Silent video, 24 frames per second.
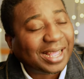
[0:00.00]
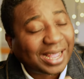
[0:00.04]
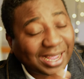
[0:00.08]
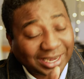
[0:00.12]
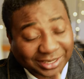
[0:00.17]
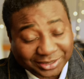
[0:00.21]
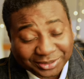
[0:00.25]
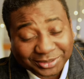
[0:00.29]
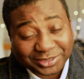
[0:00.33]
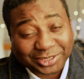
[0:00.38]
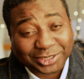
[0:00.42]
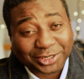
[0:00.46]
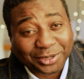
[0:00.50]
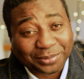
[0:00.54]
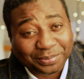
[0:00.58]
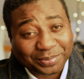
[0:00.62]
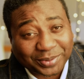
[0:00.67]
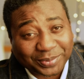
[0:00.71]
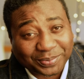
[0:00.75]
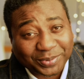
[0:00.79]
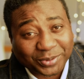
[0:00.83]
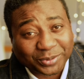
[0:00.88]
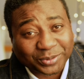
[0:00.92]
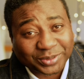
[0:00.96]
I know some
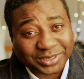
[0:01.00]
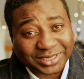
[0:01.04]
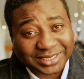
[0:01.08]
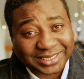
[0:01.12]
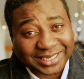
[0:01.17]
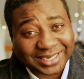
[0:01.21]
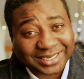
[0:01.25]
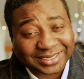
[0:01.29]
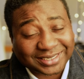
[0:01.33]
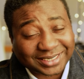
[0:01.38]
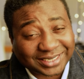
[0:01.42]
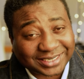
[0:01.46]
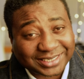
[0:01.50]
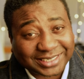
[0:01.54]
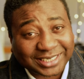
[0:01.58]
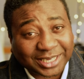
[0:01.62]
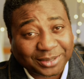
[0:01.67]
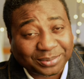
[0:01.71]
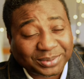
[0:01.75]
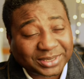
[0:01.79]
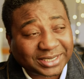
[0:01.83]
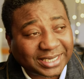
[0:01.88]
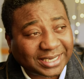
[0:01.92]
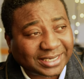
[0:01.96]
people will say it's the
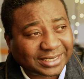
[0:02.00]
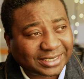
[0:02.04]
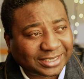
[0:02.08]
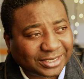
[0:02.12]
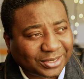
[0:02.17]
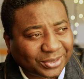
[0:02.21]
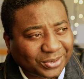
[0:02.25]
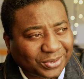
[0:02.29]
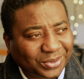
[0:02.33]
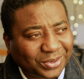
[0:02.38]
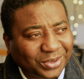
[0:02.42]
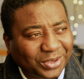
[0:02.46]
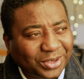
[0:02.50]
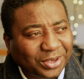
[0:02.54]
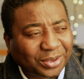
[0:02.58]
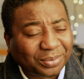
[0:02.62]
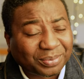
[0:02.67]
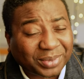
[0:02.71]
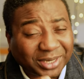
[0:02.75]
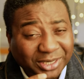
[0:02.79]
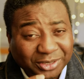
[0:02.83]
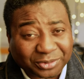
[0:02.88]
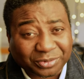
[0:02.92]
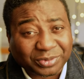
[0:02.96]
same sensor,
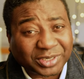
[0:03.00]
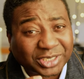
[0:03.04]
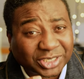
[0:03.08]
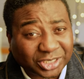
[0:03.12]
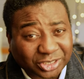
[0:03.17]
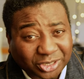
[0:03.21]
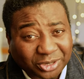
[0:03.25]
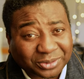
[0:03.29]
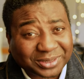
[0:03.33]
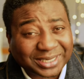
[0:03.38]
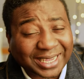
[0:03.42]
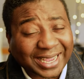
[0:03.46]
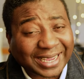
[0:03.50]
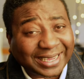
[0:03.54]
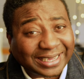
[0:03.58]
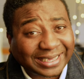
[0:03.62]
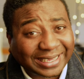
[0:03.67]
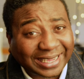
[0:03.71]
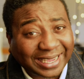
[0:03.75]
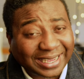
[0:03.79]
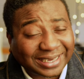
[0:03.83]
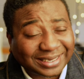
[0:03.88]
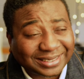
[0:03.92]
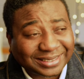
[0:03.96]
but the results I
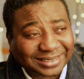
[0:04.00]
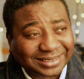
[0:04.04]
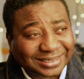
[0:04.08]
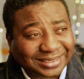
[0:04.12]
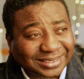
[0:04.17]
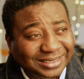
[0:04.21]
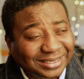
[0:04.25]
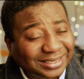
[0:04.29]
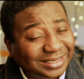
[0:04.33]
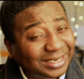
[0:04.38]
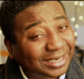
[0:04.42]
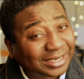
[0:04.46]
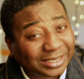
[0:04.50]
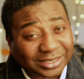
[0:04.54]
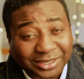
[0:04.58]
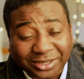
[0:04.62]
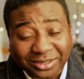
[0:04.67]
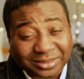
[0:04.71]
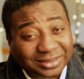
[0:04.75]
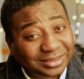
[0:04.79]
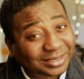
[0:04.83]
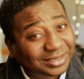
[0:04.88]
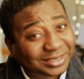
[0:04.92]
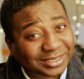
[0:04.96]
get, they're
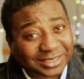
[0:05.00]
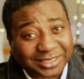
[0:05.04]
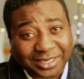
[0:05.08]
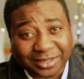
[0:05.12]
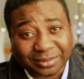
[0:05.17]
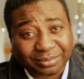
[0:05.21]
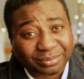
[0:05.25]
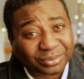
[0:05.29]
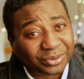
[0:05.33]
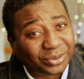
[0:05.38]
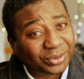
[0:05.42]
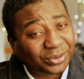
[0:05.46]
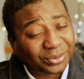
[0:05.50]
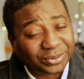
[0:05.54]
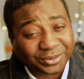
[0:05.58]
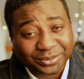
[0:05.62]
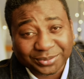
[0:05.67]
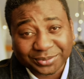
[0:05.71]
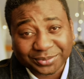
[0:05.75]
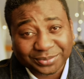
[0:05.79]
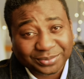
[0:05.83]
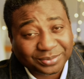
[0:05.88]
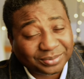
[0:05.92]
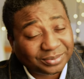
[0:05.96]
not the same, bro.
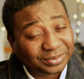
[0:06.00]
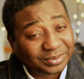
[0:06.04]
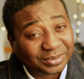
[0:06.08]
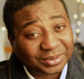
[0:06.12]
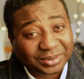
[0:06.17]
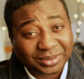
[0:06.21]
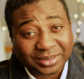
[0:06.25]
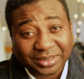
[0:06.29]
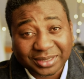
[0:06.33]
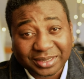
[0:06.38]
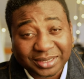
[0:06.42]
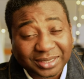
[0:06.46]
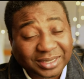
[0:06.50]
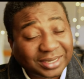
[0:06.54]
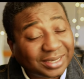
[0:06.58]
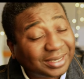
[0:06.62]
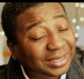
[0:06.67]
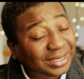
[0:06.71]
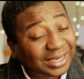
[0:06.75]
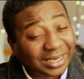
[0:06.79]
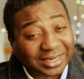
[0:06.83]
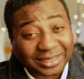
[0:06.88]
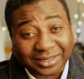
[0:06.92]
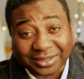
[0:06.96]

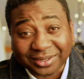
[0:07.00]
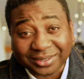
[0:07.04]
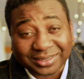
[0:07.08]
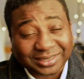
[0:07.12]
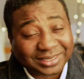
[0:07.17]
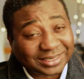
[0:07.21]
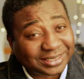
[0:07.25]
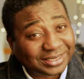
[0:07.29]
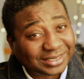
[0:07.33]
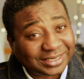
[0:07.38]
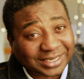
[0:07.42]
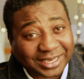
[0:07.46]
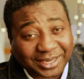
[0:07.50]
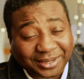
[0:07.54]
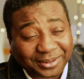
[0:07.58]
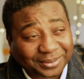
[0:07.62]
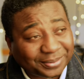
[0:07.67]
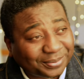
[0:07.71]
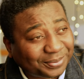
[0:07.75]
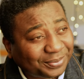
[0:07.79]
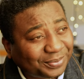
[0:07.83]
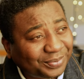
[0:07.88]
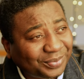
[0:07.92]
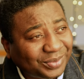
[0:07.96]
They are not the
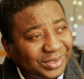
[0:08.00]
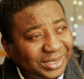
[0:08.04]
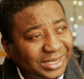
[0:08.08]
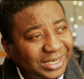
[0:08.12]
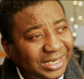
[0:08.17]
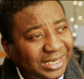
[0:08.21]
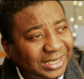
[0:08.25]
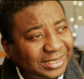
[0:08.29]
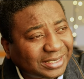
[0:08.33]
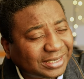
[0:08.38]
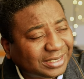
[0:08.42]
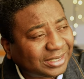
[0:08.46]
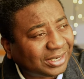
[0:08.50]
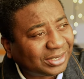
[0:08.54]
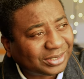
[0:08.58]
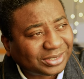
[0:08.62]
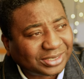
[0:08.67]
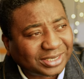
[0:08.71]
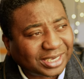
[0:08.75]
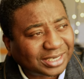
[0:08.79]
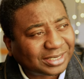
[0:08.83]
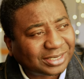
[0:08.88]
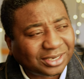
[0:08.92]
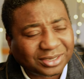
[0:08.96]
same. It's
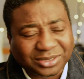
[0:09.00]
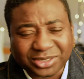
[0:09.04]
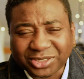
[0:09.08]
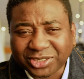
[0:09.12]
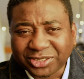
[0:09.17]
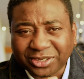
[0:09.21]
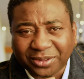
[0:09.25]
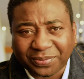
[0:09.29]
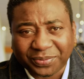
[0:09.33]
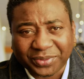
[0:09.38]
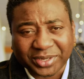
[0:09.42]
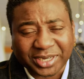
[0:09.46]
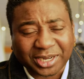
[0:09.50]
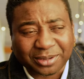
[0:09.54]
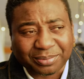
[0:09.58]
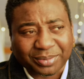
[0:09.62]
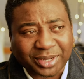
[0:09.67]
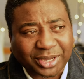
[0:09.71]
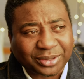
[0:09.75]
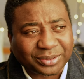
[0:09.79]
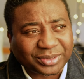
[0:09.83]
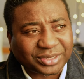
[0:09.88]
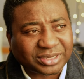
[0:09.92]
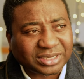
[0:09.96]
just, there's just something
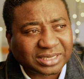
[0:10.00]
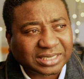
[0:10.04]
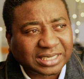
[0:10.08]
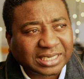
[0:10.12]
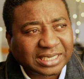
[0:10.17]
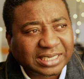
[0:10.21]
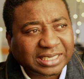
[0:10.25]
about it.